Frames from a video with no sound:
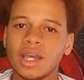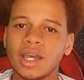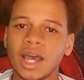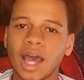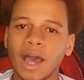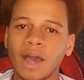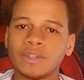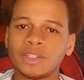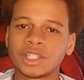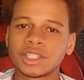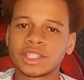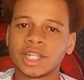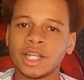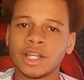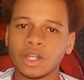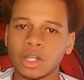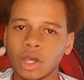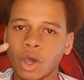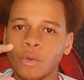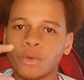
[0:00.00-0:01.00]
I would just
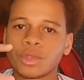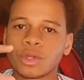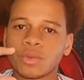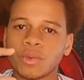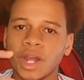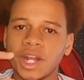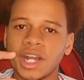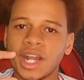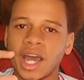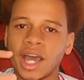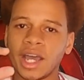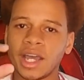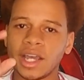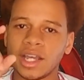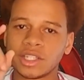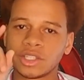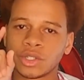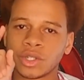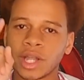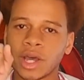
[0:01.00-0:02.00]
say go with a red
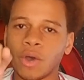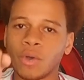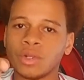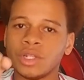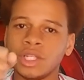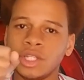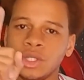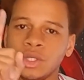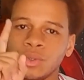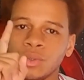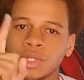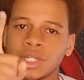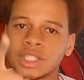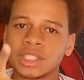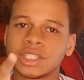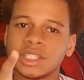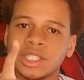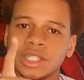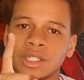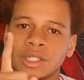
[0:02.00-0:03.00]
dot so that only you
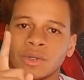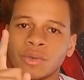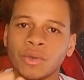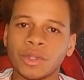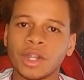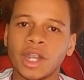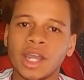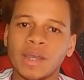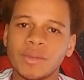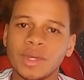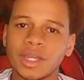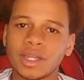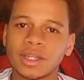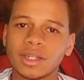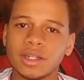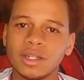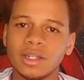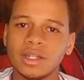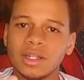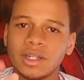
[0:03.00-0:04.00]
can see where you're aiming.